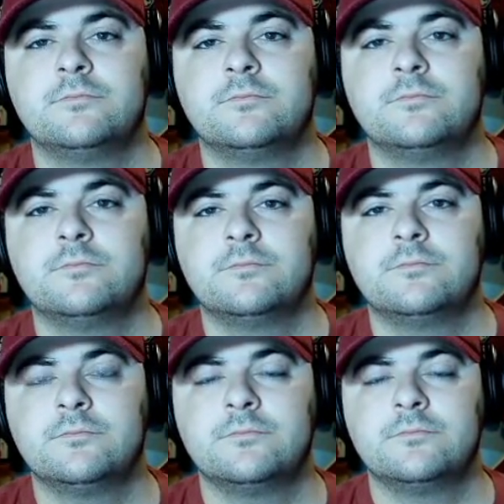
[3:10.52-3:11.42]

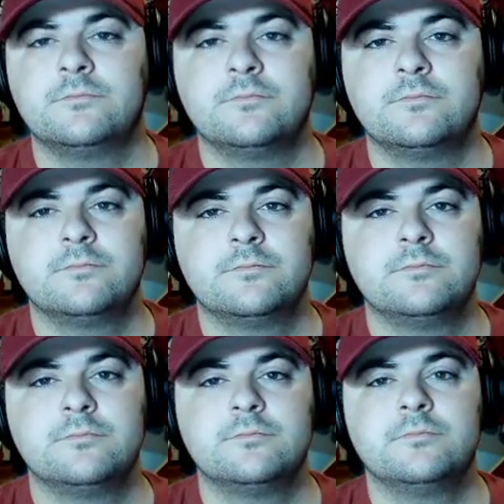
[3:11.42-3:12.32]

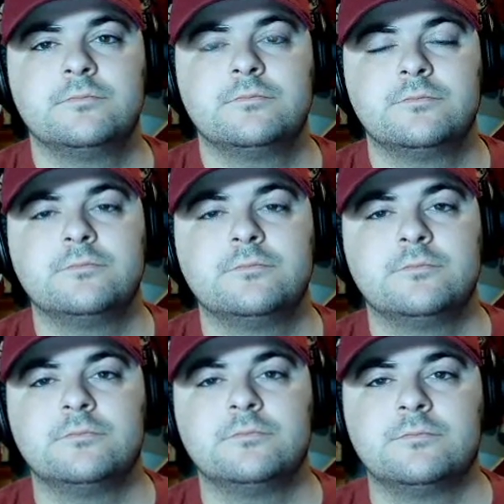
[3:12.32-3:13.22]

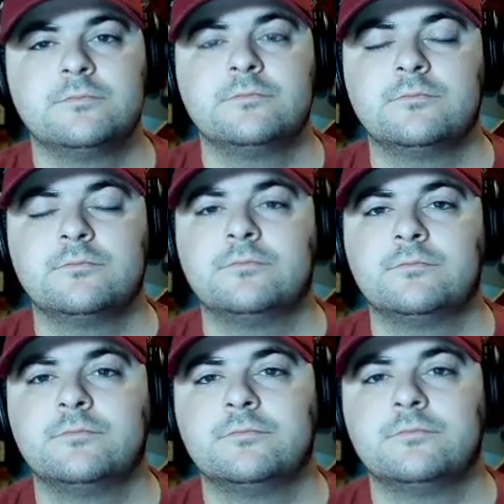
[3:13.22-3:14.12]

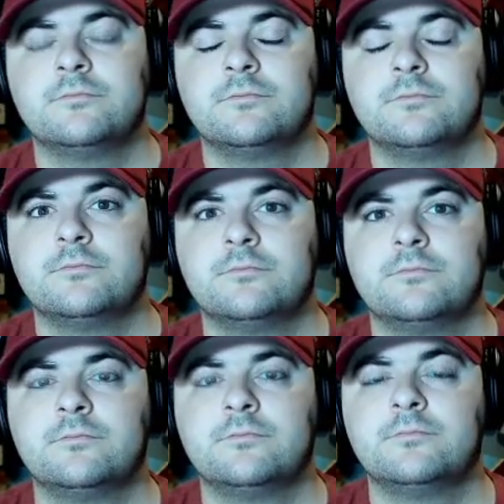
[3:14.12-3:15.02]

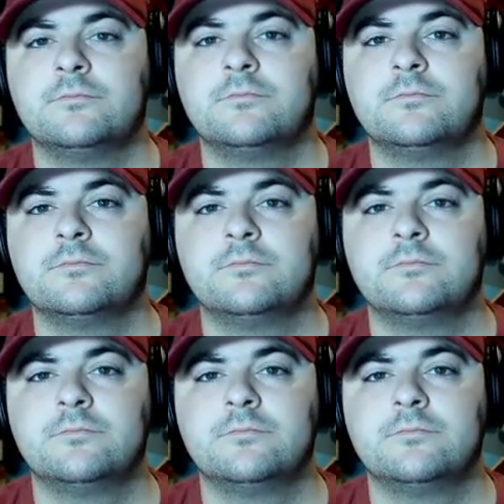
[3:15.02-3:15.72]
No words are spoken by the person on screen.